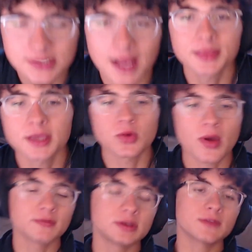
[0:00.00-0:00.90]
Because I think you
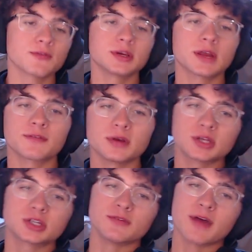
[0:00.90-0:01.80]
have a different
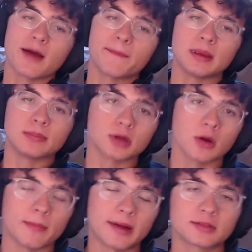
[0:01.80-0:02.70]
definition of how people
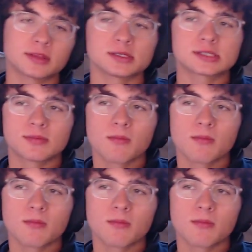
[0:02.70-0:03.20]
go about this.